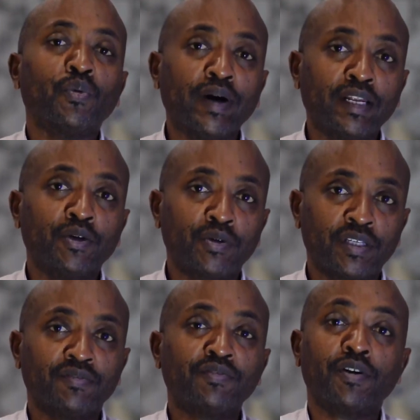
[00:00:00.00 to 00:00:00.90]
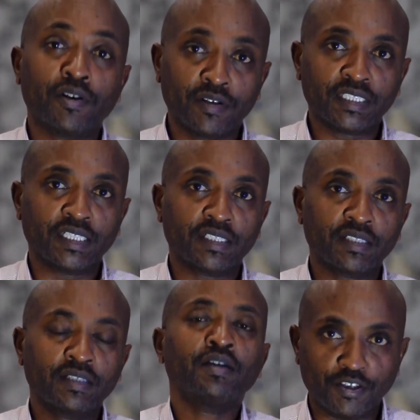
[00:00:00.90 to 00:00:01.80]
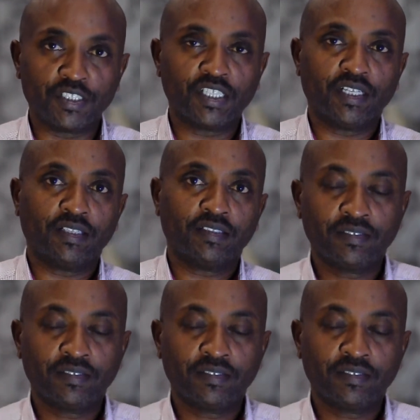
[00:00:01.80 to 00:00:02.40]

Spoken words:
while looking for content for your channel.